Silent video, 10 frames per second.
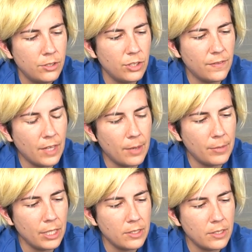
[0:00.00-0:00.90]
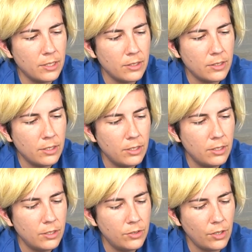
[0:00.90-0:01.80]
if that makes sense.
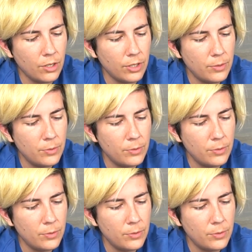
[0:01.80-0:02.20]
So